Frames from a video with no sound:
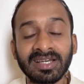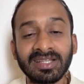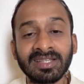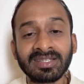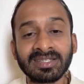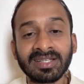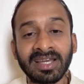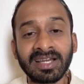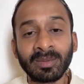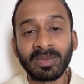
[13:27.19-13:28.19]
this is
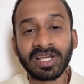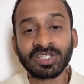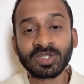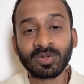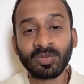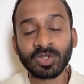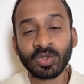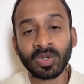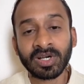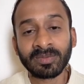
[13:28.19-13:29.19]
like a pledge which
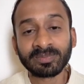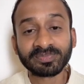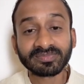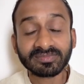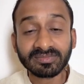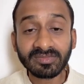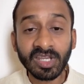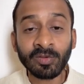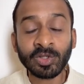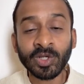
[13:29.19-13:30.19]
you
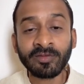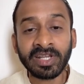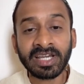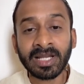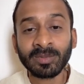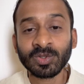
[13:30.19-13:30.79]
have taken up.